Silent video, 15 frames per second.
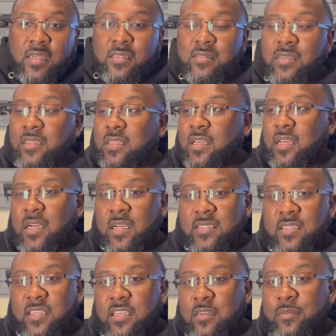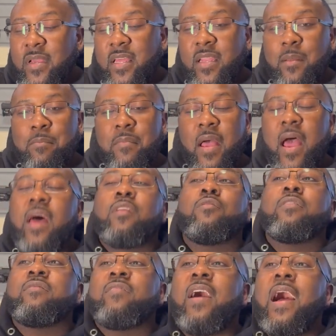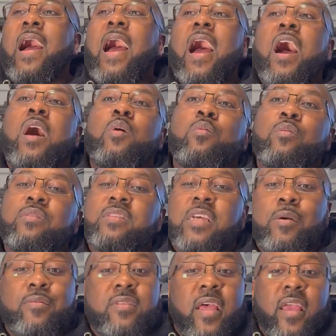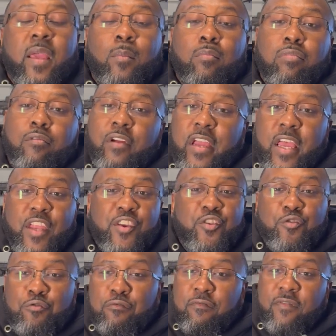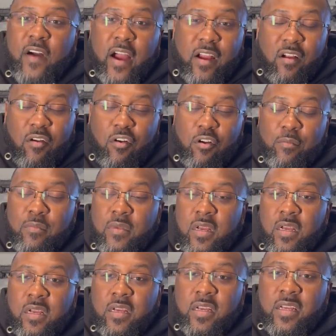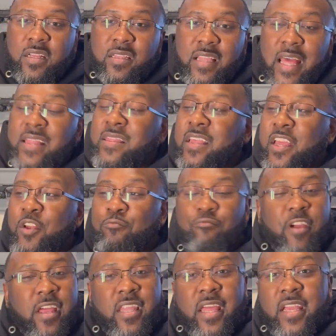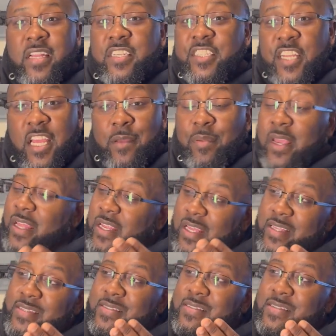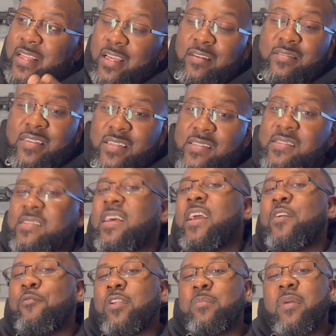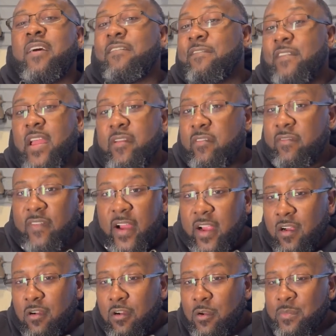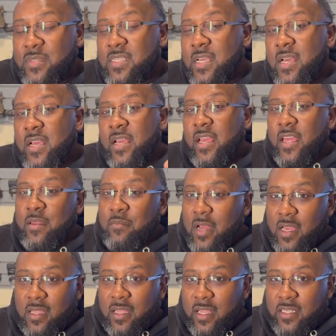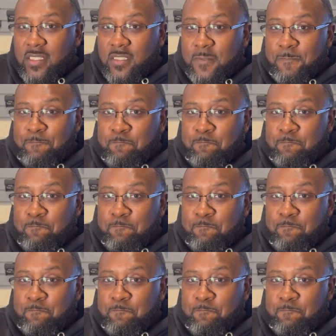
Took the gun to him in a matter of hours. It was like a brand new firearm. That thing ran like a champ and is still to this day one of my favorite firearms in my collection.